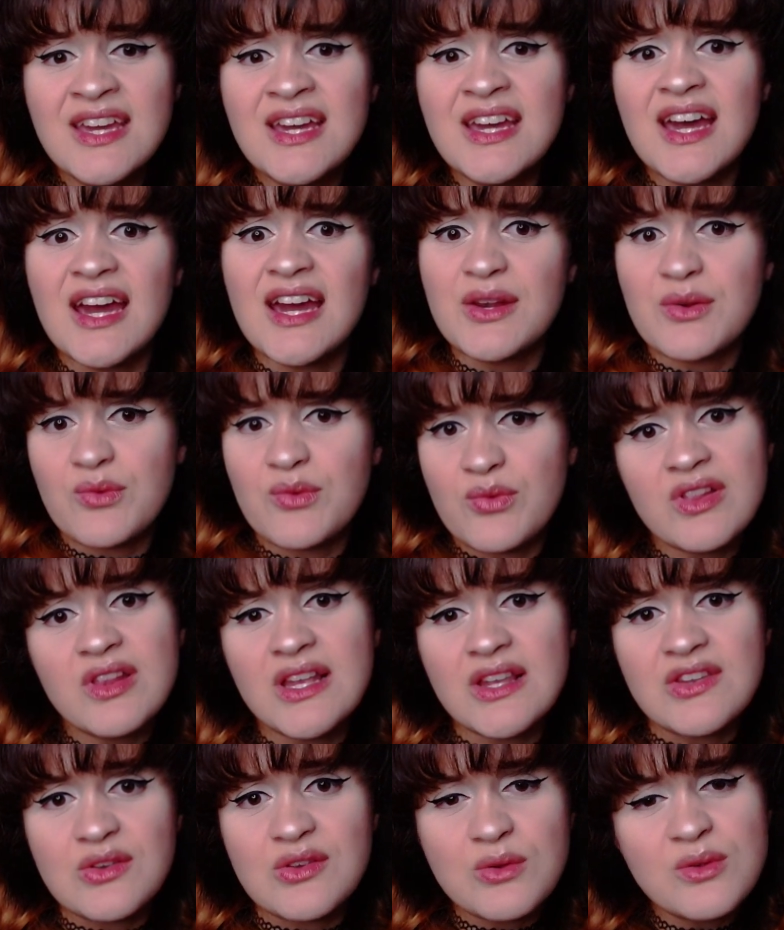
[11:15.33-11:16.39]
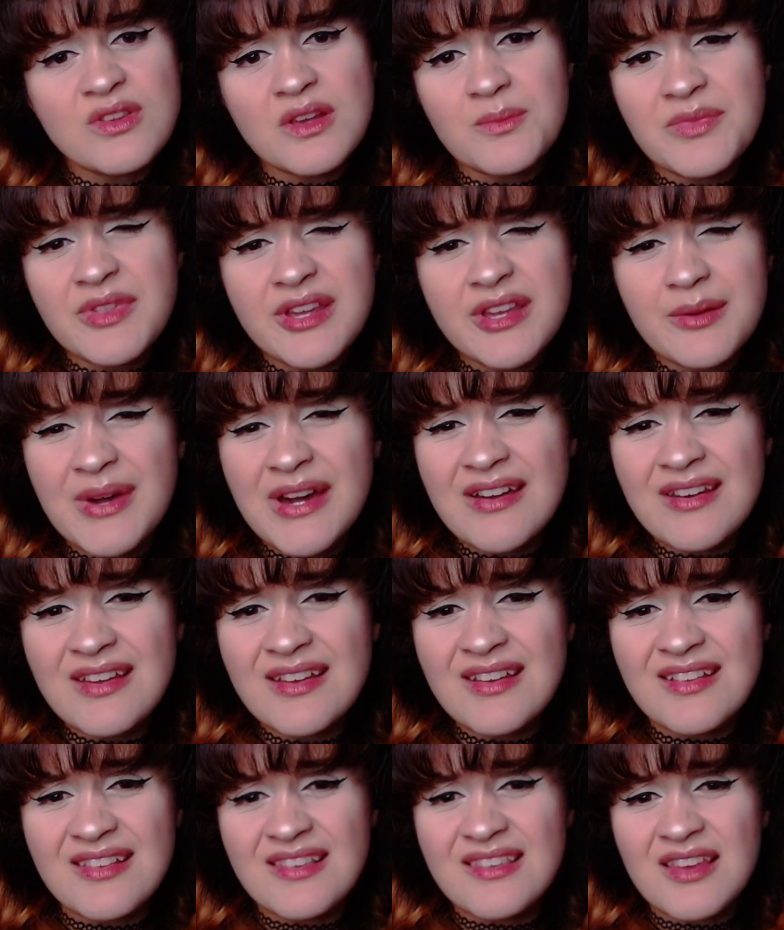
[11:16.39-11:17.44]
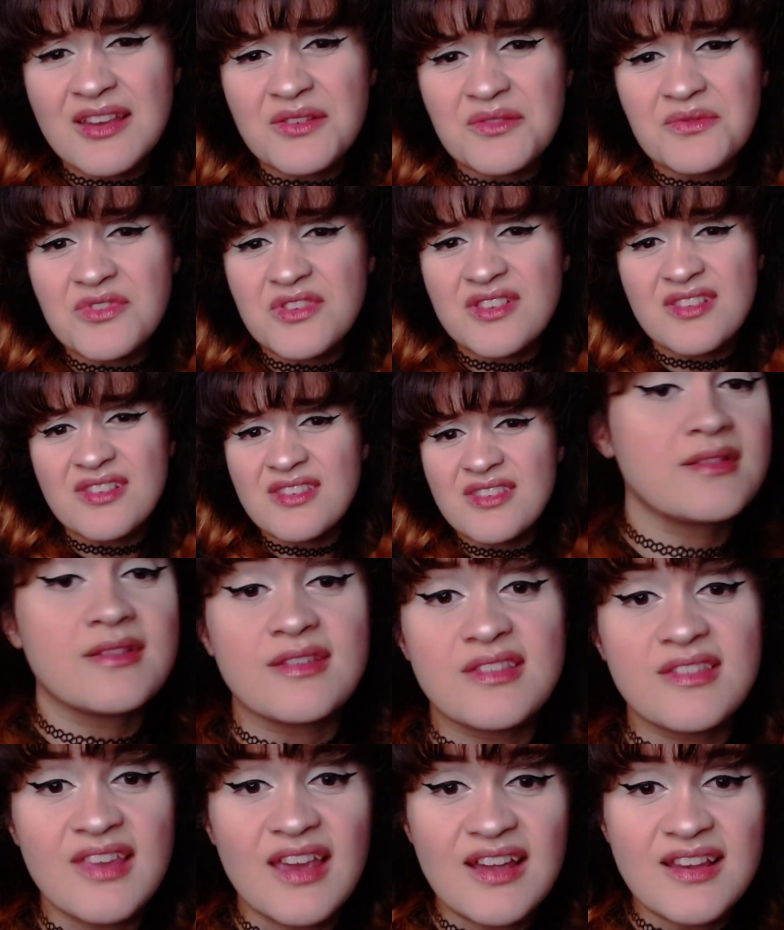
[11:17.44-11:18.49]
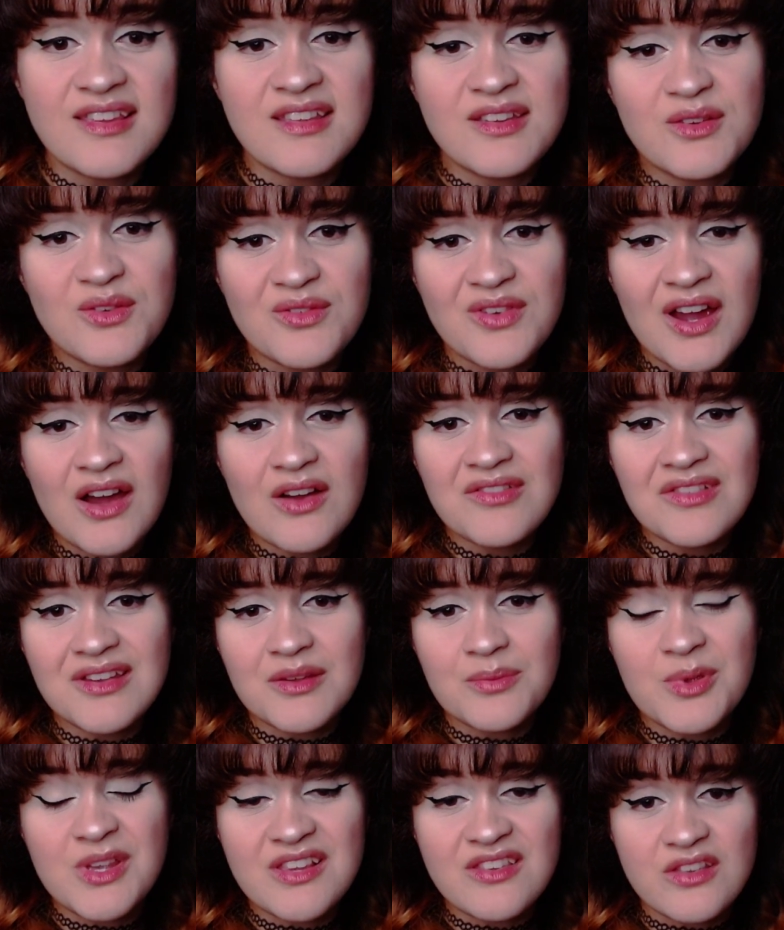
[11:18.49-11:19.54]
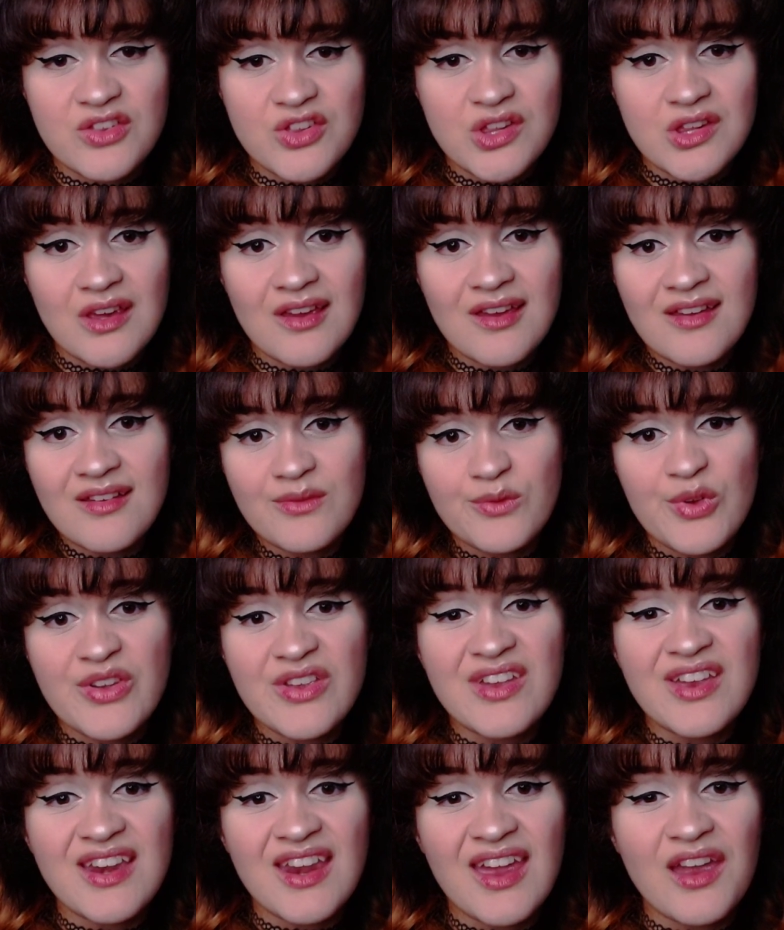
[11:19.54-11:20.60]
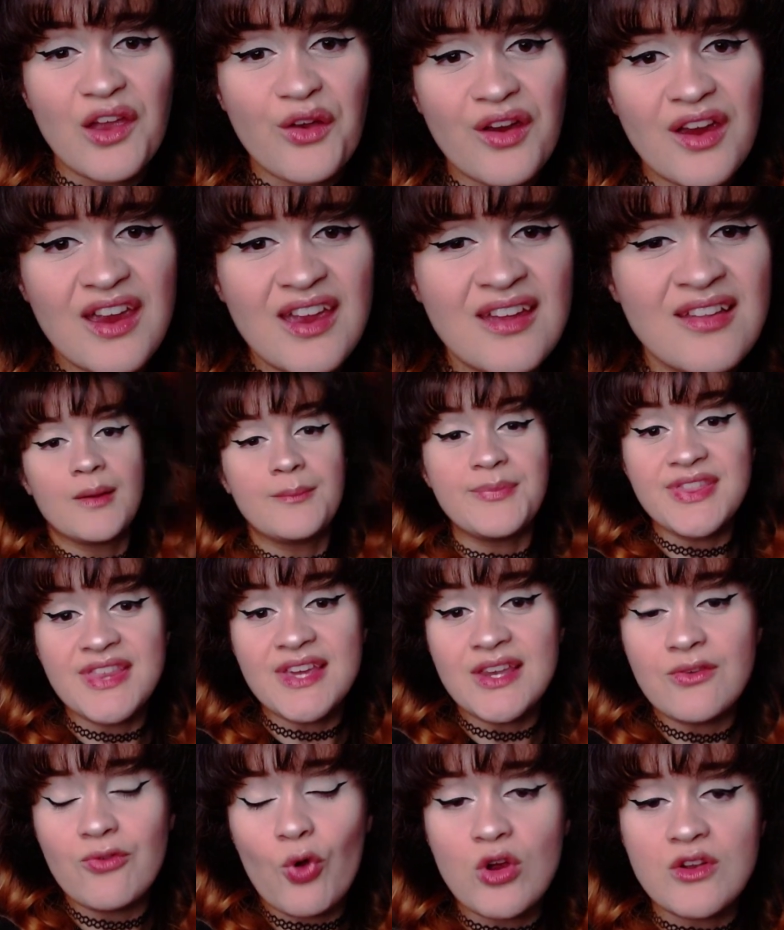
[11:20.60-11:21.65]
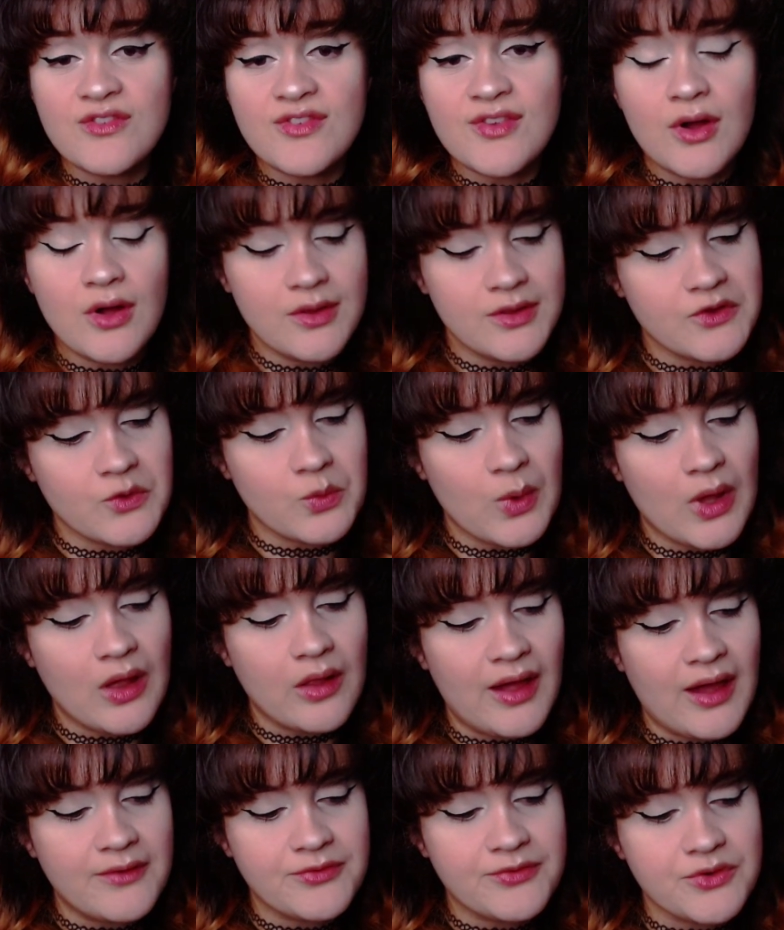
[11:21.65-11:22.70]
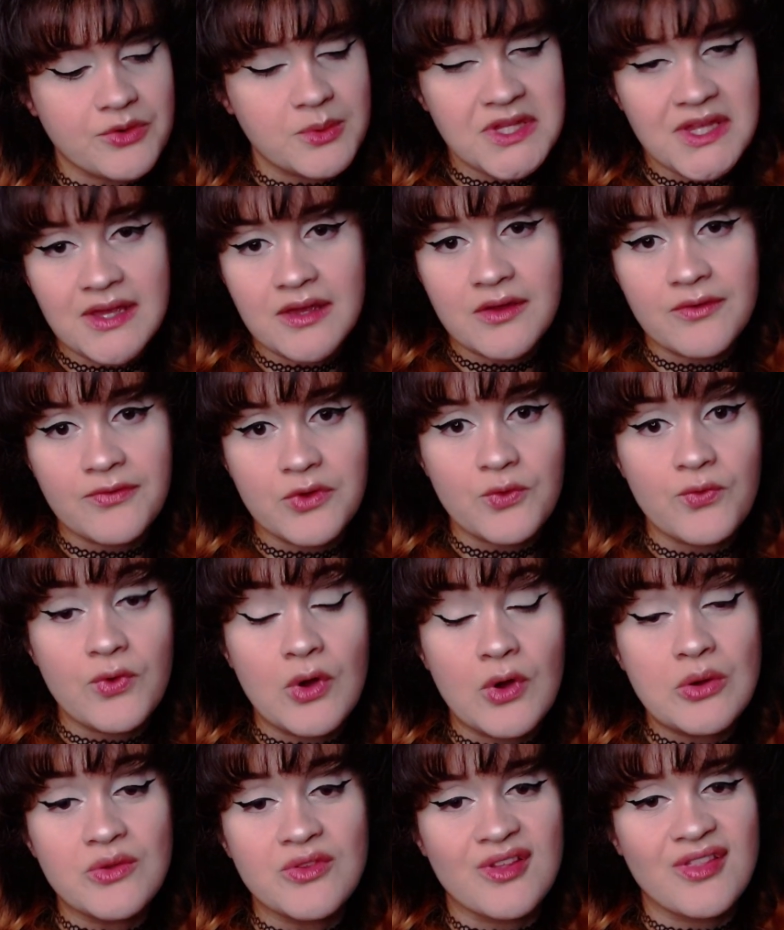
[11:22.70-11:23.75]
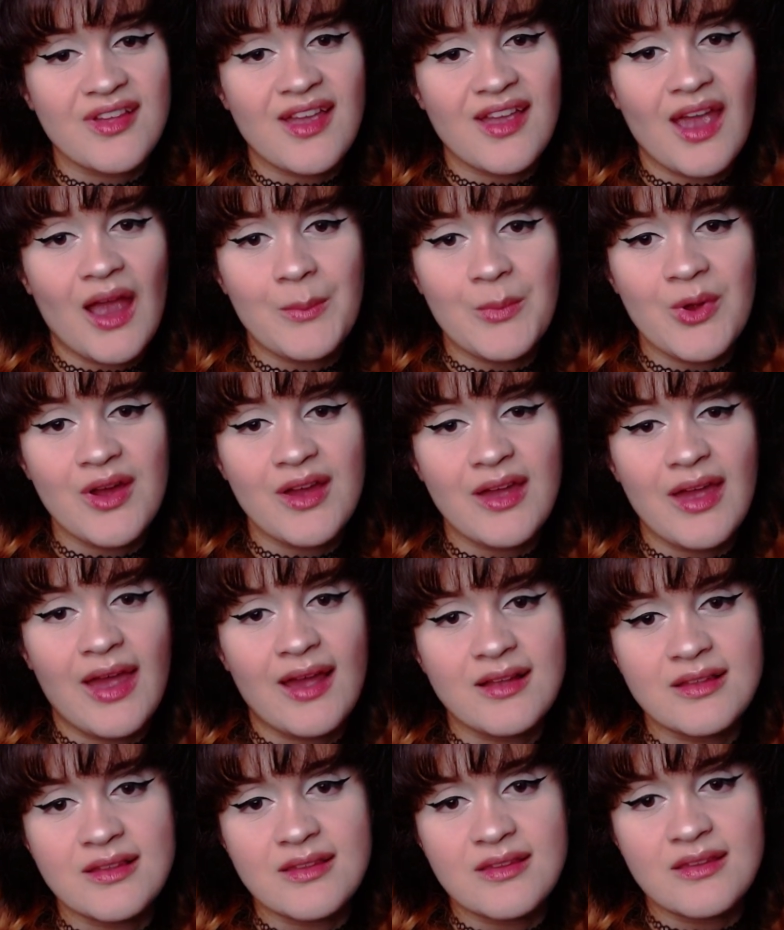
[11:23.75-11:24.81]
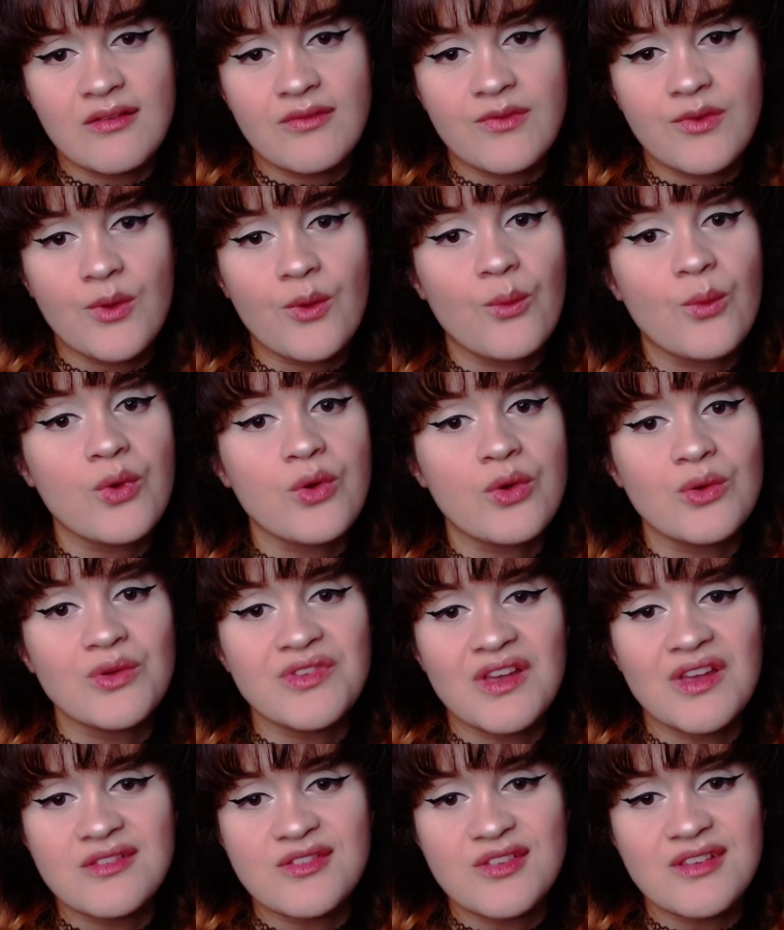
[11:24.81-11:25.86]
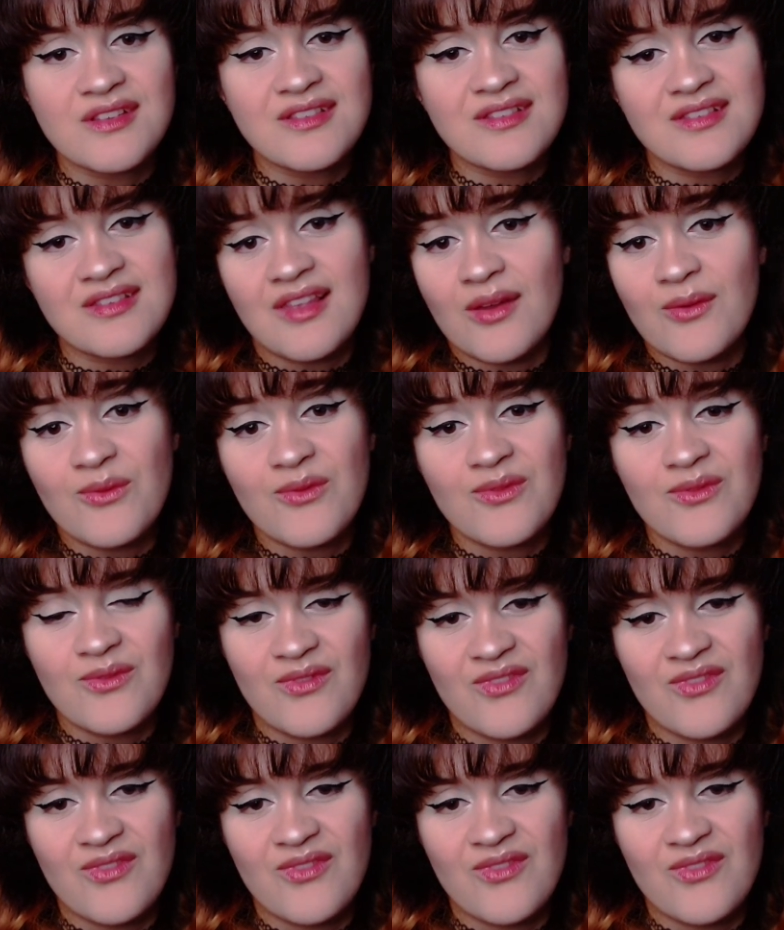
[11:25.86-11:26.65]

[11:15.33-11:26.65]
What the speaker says: and really do something about it instead of just standing around like a piece of shit while you get angry. But then, of course, all is well after we take a few photos on the camera and a few woohoo sessions, and